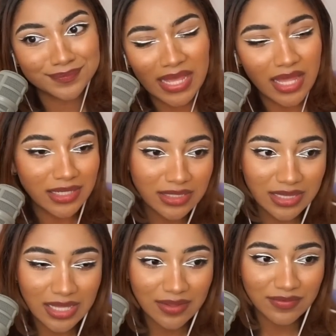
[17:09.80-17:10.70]
How did
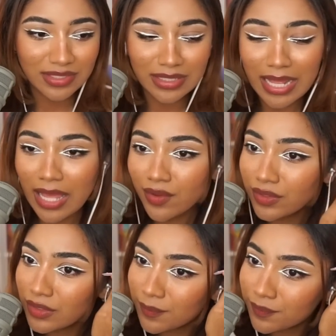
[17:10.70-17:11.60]
they even get out
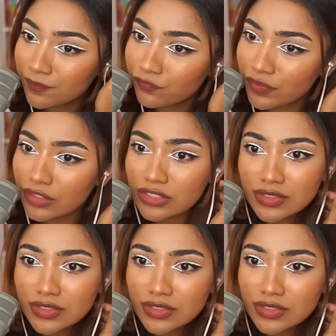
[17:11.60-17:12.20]
in the first